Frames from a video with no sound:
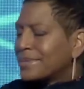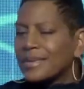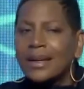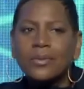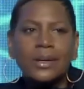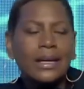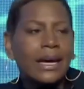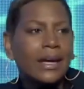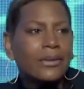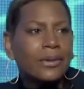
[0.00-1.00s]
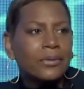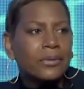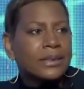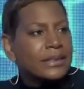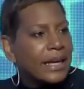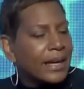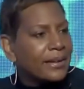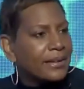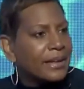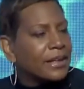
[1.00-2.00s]
and we gather with
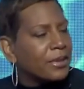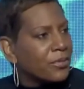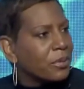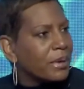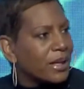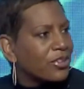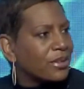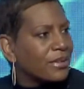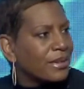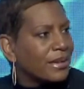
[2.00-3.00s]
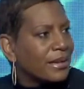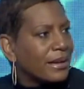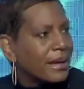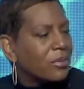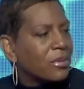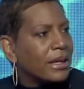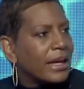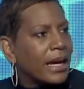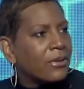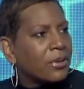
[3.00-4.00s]
data and information, and we
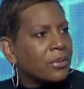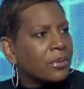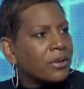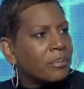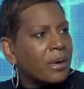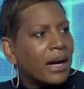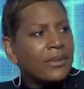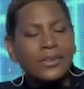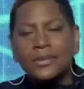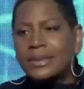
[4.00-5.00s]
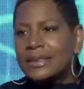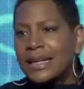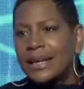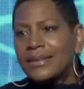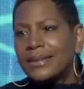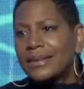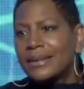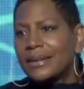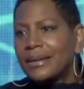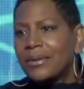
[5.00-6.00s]
gather with positive intent,
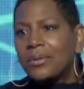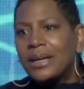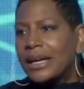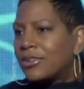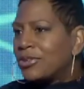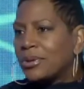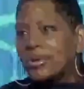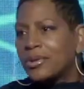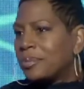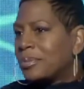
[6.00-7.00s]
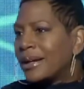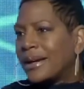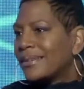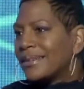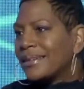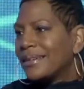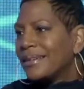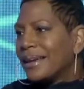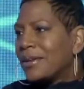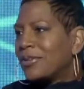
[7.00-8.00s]
we get to a good place.
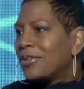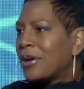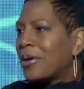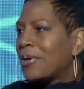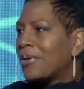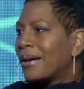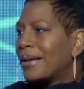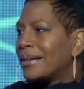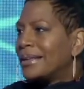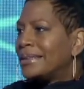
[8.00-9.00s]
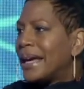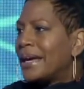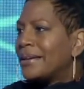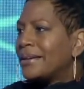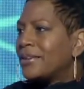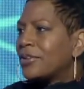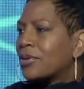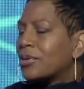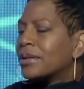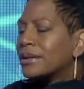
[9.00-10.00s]
And so the data is
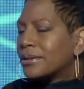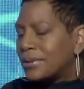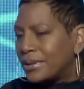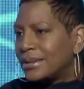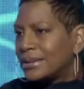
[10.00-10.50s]
critical.